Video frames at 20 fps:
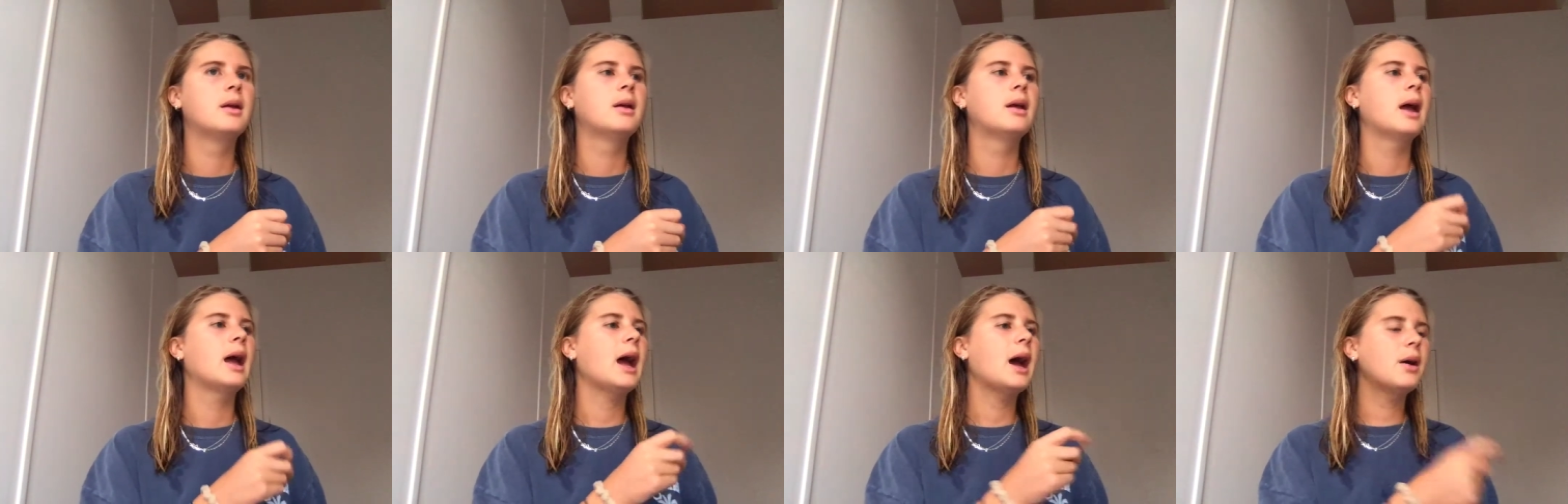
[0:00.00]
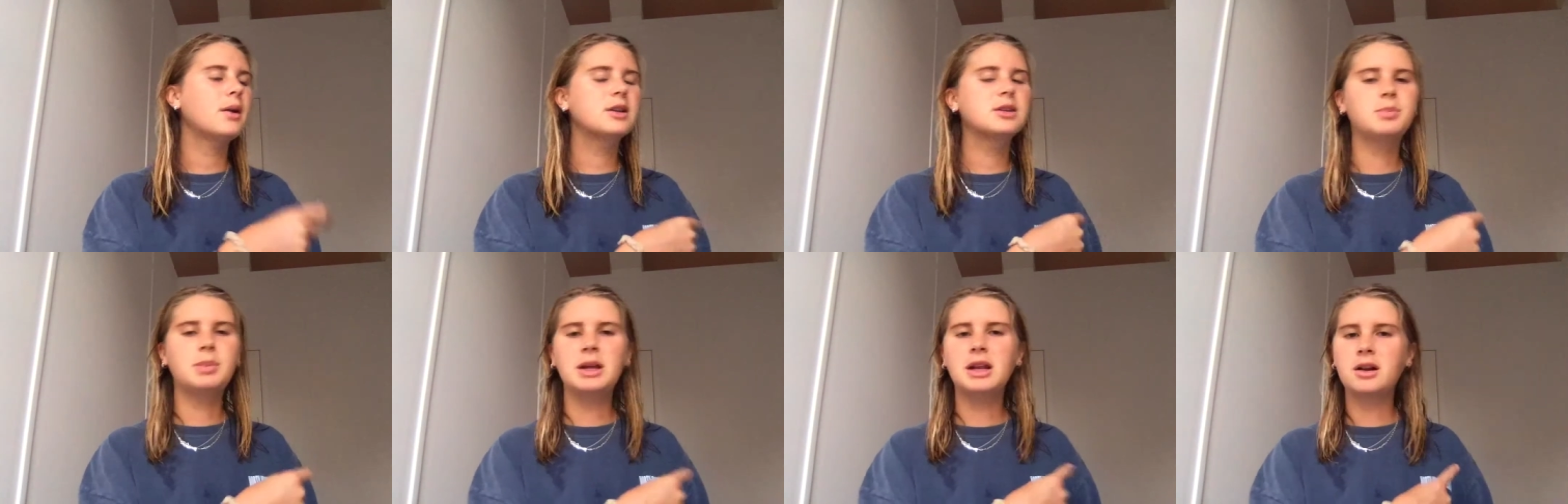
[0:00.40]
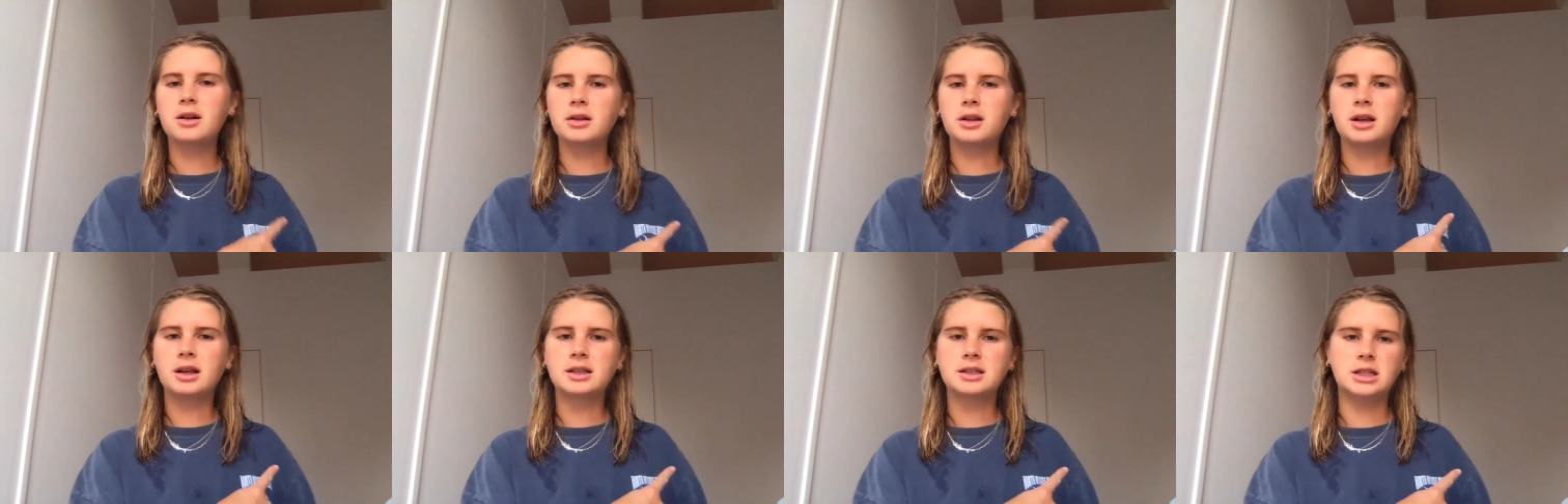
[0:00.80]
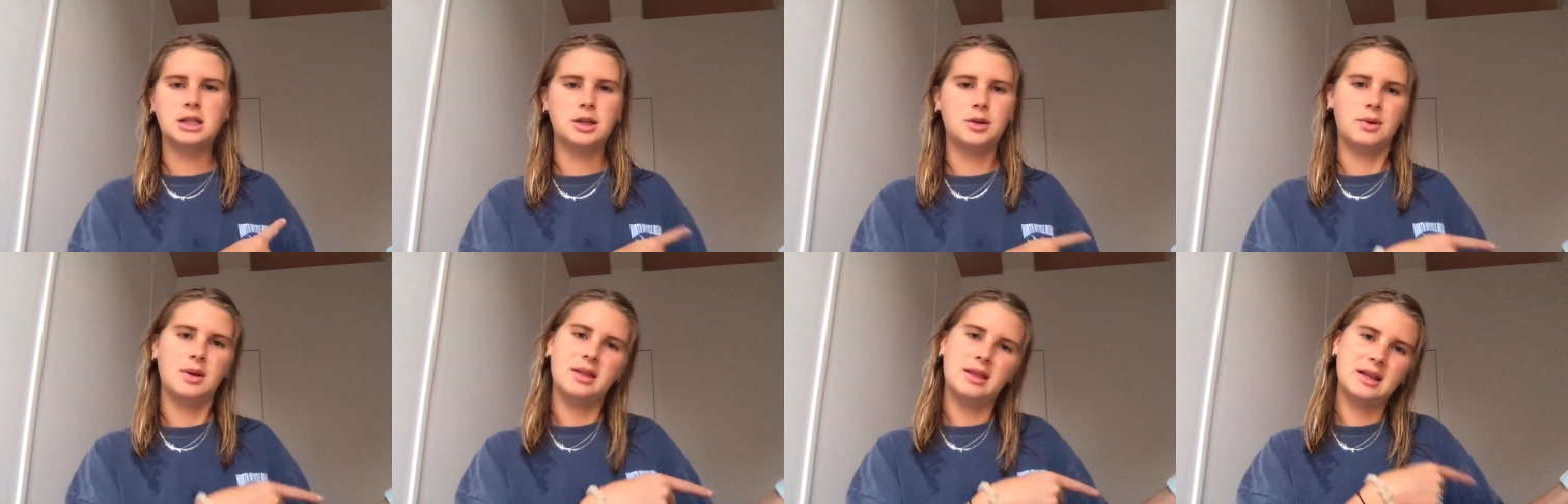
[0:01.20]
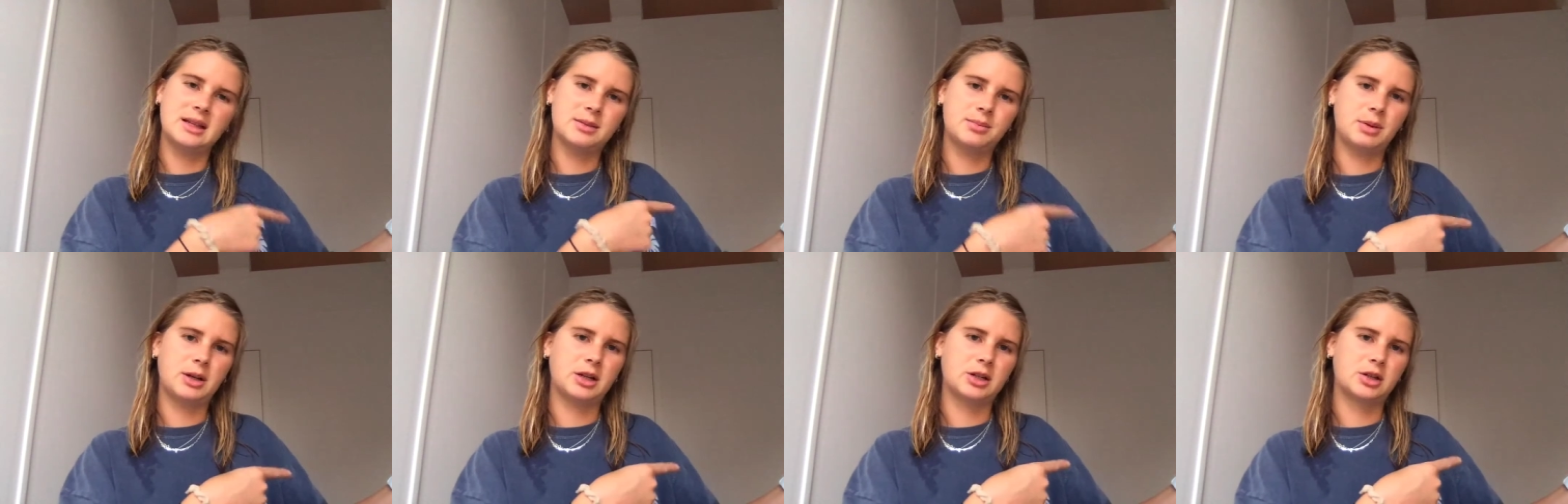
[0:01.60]
How does Peter look to you in this
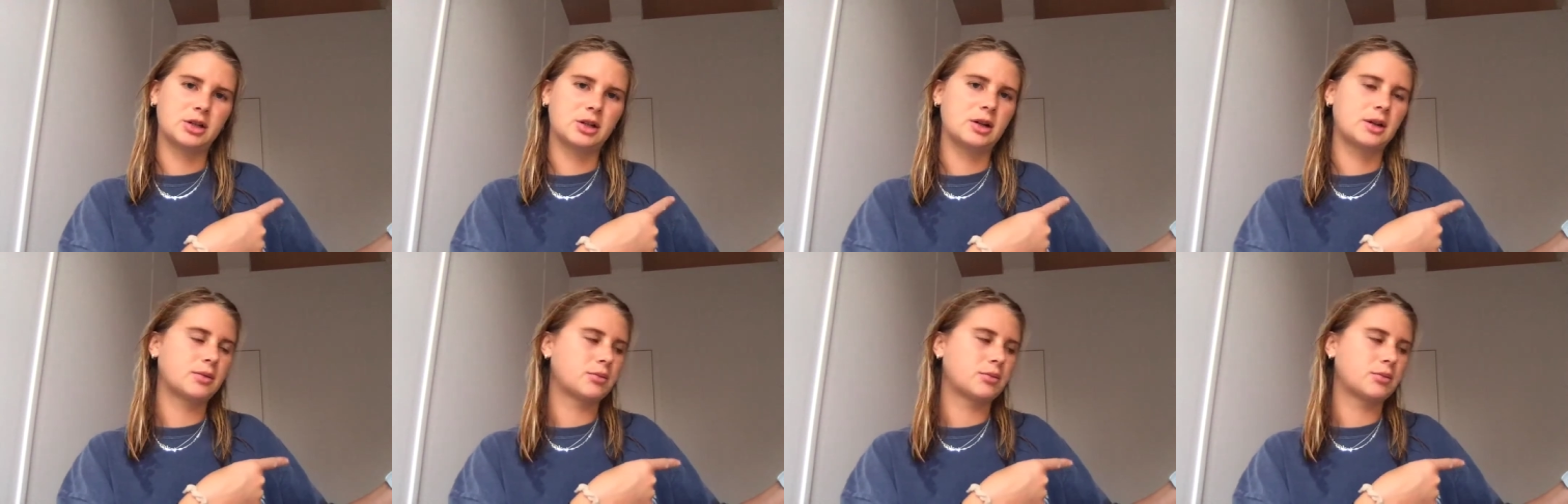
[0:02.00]
picture?